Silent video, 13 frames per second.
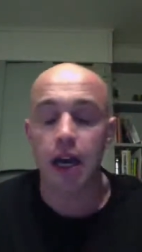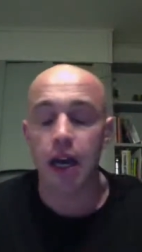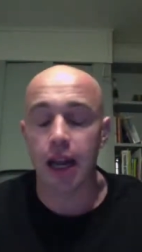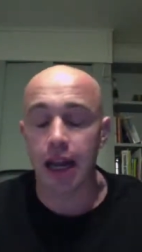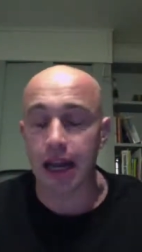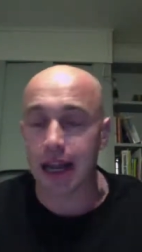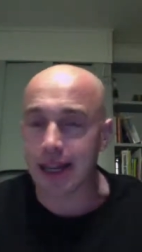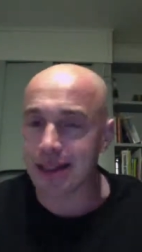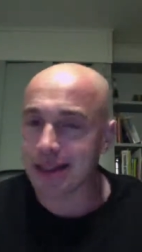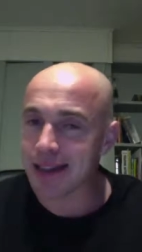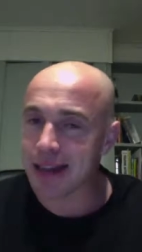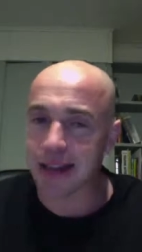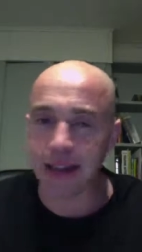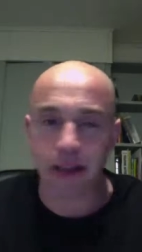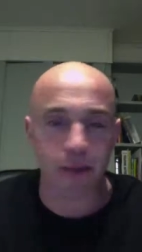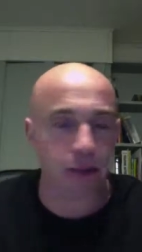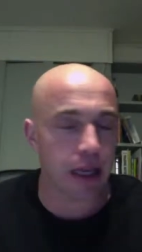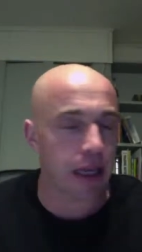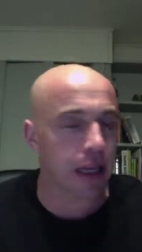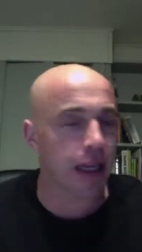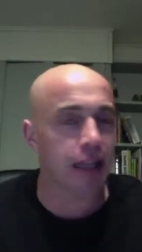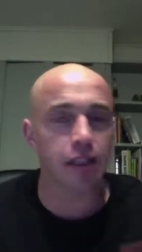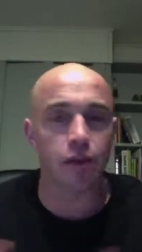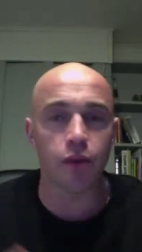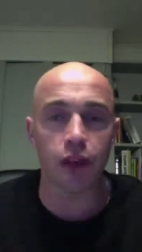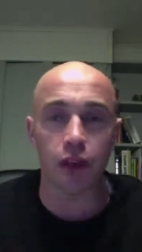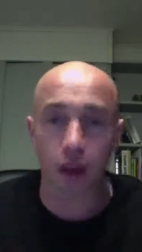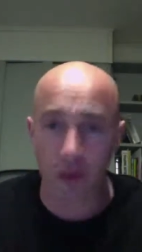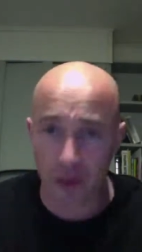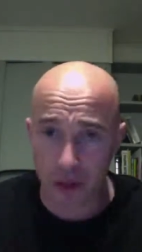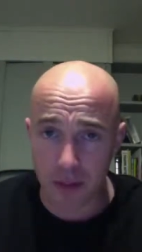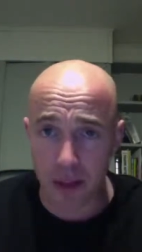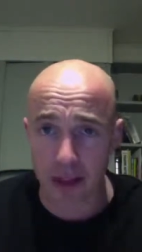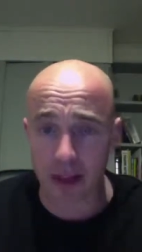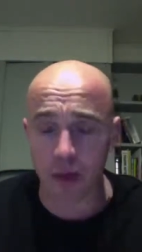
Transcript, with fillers: Like I said in the beginning, it's a recovery month.